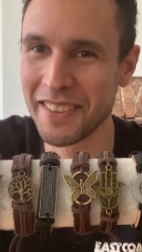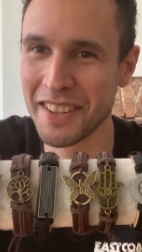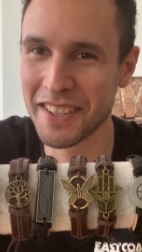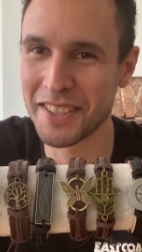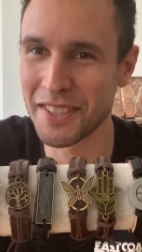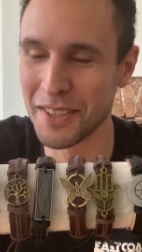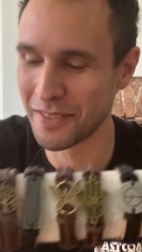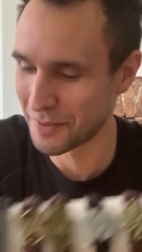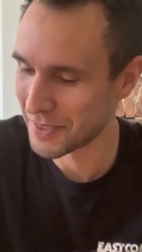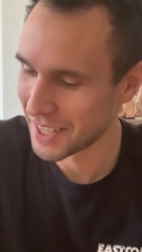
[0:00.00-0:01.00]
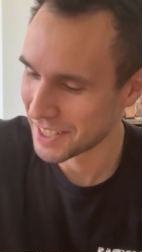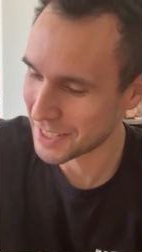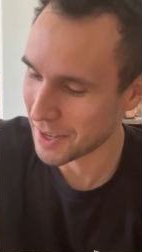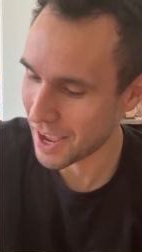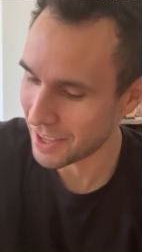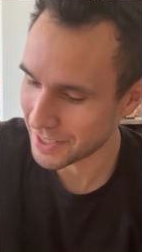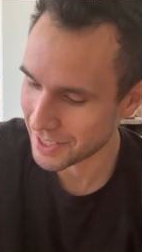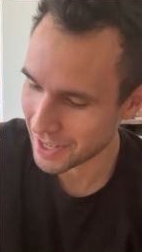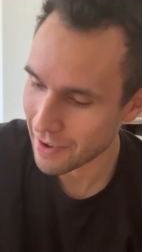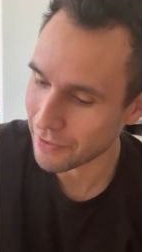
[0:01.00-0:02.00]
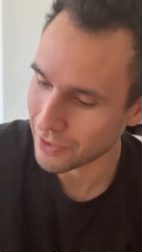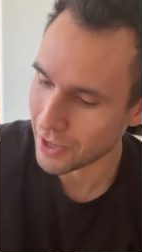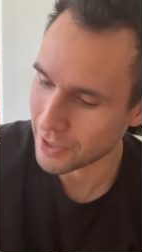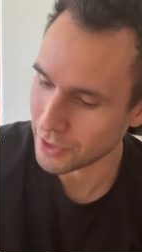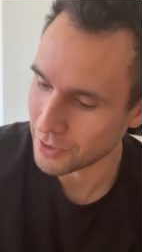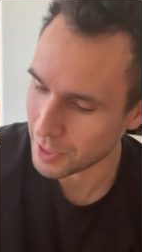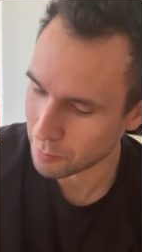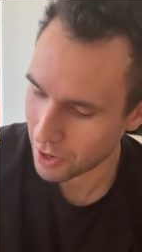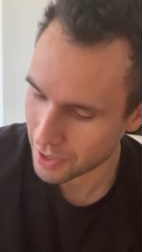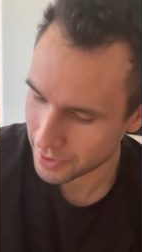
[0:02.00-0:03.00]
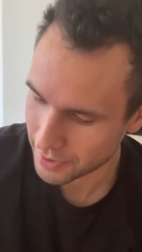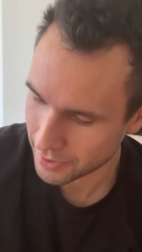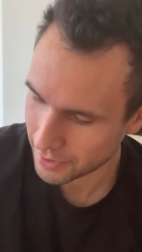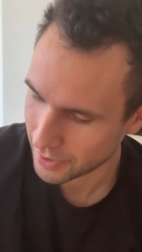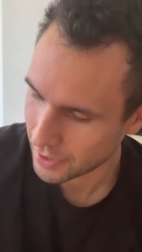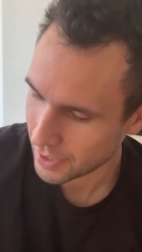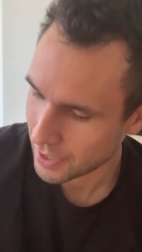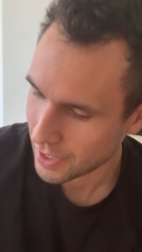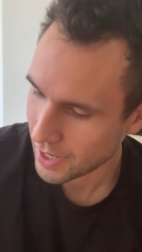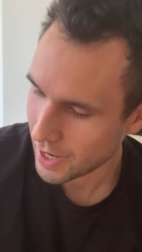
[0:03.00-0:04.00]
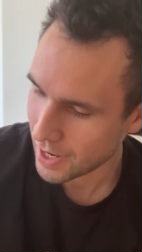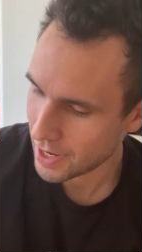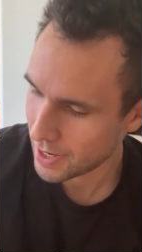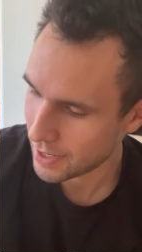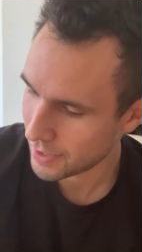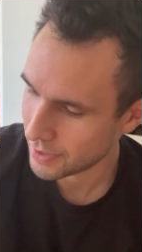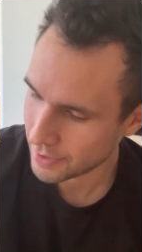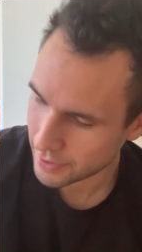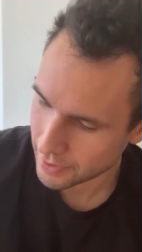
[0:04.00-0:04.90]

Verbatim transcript: even though there's two of them. So I like to have uh, unique products and